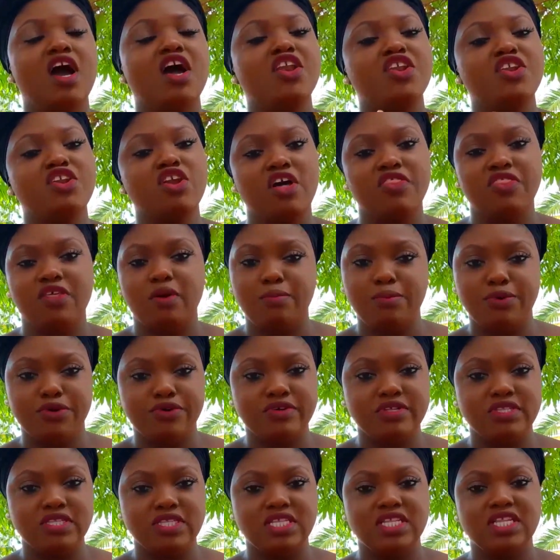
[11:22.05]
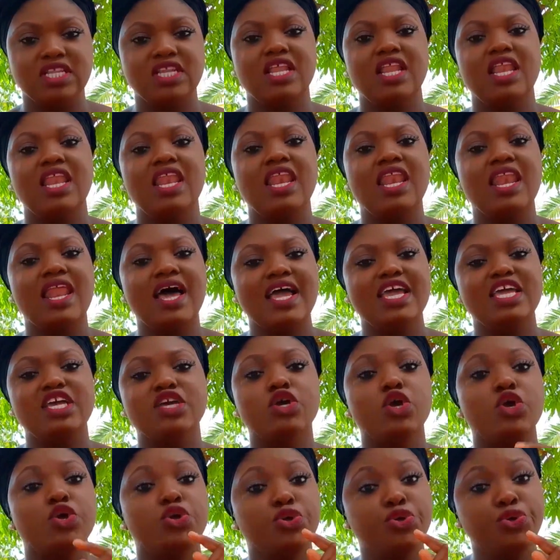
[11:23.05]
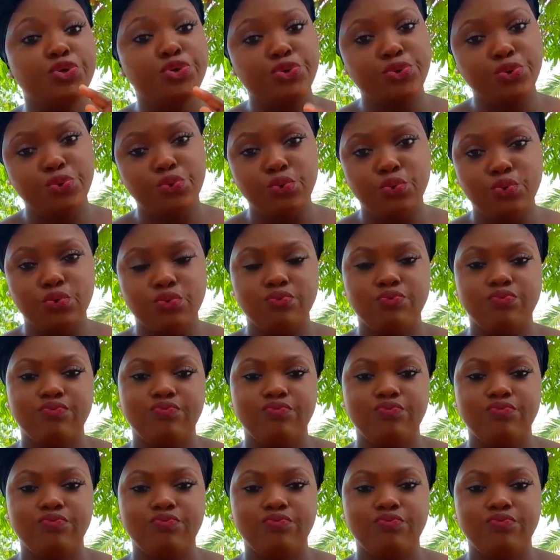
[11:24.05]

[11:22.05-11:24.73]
another person like you.